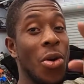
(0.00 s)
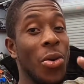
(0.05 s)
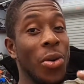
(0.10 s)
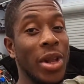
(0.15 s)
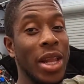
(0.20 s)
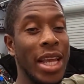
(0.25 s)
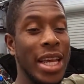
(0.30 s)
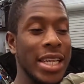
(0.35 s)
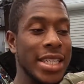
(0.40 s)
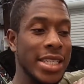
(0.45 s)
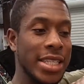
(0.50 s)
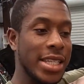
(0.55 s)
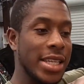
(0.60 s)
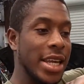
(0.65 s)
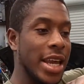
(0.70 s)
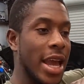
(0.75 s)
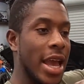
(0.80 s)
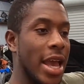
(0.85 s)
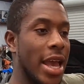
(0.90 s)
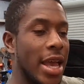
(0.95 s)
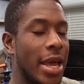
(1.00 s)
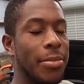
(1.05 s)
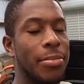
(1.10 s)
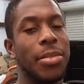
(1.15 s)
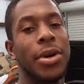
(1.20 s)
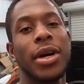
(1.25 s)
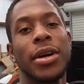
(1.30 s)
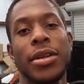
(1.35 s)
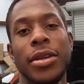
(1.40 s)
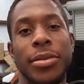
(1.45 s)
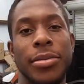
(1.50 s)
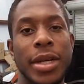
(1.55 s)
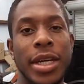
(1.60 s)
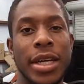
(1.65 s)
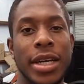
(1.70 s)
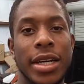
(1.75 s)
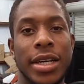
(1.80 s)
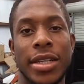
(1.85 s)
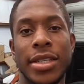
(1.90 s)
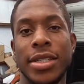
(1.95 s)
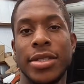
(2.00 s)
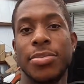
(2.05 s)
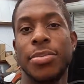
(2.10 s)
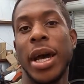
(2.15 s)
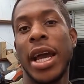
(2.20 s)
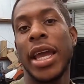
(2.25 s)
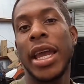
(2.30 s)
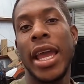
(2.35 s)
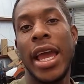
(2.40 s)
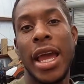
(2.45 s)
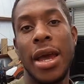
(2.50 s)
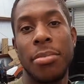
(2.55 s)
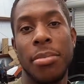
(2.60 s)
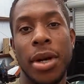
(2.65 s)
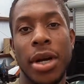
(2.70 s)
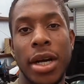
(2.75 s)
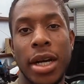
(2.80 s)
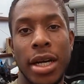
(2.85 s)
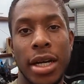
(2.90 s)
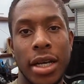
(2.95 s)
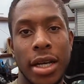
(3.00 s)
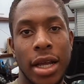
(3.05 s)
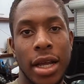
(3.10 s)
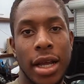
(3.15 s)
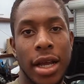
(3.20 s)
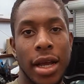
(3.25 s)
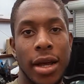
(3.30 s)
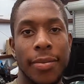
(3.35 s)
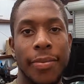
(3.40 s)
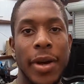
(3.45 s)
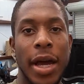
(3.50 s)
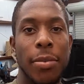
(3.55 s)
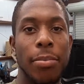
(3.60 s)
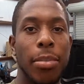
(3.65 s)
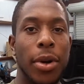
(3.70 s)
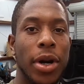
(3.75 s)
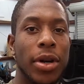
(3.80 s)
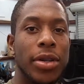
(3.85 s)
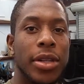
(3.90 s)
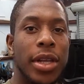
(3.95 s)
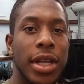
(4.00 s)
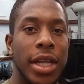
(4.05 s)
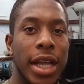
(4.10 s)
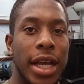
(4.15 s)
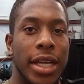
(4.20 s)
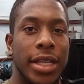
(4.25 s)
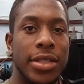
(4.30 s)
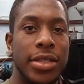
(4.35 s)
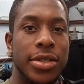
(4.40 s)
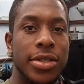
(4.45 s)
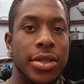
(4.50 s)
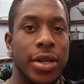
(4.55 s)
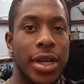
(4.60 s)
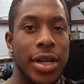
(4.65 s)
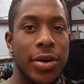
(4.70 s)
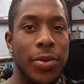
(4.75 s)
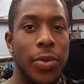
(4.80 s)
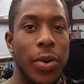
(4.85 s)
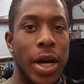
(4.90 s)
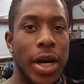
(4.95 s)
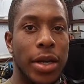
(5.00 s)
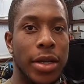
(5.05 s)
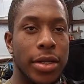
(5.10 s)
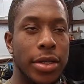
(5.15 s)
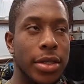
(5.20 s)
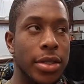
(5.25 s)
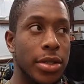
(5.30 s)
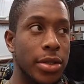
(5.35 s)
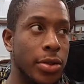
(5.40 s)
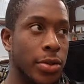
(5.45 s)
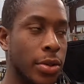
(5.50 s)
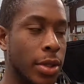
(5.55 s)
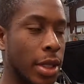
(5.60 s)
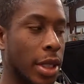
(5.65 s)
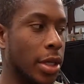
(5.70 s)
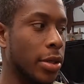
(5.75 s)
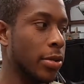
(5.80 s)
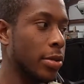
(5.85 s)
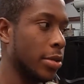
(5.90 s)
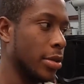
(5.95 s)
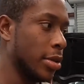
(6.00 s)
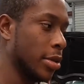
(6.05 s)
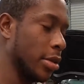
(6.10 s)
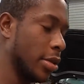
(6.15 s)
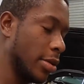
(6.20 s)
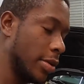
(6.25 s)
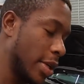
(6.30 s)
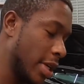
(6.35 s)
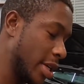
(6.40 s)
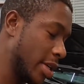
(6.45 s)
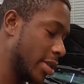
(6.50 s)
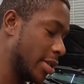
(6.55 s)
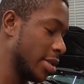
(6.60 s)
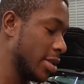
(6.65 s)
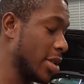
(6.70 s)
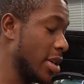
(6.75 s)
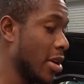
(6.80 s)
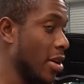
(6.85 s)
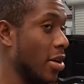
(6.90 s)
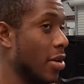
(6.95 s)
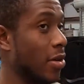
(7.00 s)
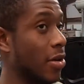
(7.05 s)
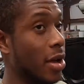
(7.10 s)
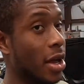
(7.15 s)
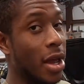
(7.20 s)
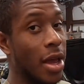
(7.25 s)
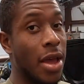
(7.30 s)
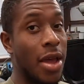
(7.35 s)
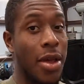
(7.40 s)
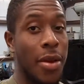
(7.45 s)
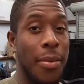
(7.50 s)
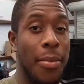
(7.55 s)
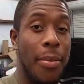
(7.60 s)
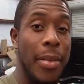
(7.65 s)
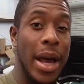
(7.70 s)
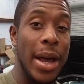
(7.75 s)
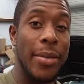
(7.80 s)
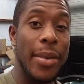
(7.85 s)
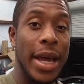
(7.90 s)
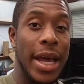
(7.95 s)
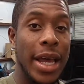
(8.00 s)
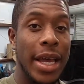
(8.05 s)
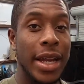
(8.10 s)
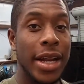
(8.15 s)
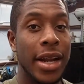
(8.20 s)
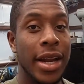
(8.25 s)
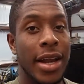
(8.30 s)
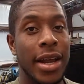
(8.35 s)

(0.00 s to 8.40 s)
we're lazy and partly because my camera, I burnt the lens trying to weld too close to it, so my bad.